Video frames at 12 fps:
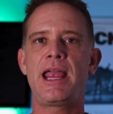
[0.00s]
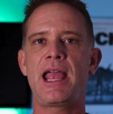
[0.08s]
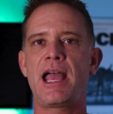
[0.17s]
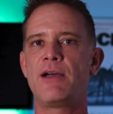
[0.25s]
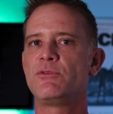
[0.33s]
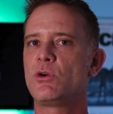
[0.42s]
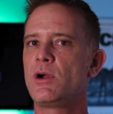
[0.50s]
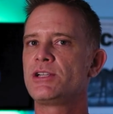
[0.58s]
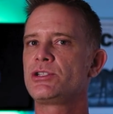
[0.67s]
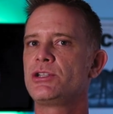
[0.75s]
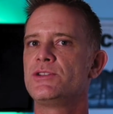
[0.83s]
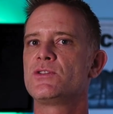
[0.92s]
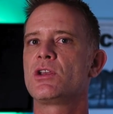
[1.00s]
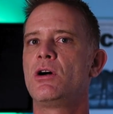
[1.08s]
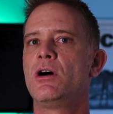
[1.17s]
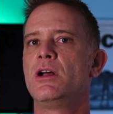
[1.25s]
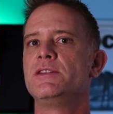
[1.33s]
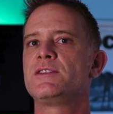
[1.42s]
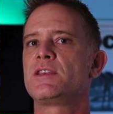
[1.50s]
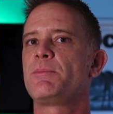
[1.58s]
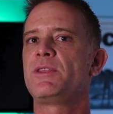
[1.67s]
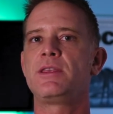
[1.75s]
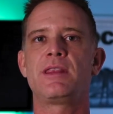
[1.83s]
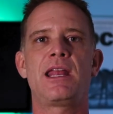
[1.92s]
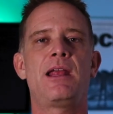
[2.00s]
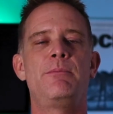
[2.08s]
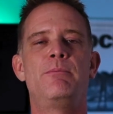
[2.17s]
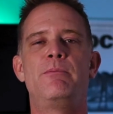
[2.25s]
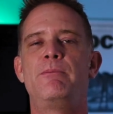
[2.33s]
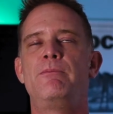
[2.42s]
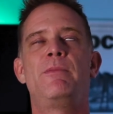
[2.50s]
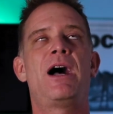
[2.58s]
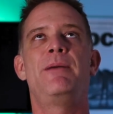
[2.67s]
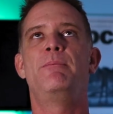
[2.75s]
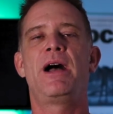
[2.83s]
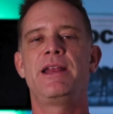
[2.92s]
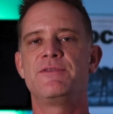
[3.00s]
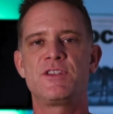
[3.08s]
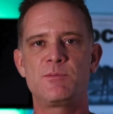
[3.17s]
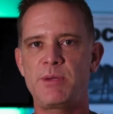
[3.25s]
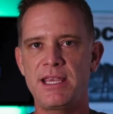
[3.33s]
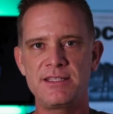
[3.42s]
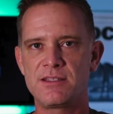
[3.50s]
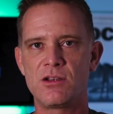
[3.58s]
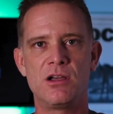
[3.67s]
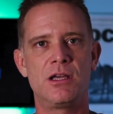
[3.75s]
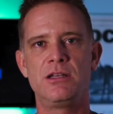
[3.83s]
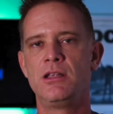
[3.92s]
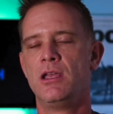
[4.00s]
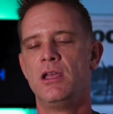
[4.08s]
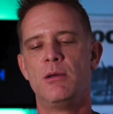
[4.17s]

have questions on something that I might have spaced on,